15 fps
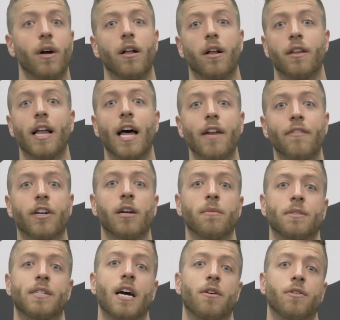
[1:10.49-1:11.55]
Well, a lot of it
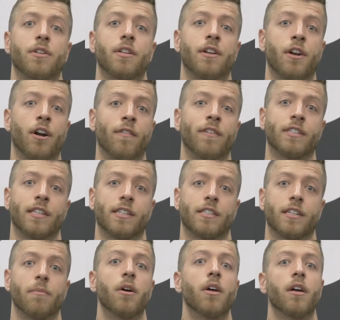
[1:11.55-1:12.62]
comes down to the nervous
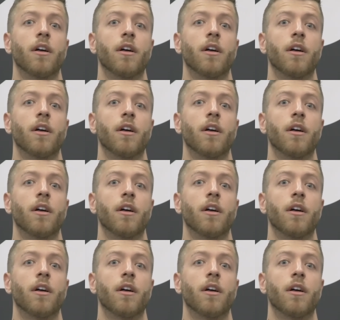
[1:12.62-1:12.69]
system.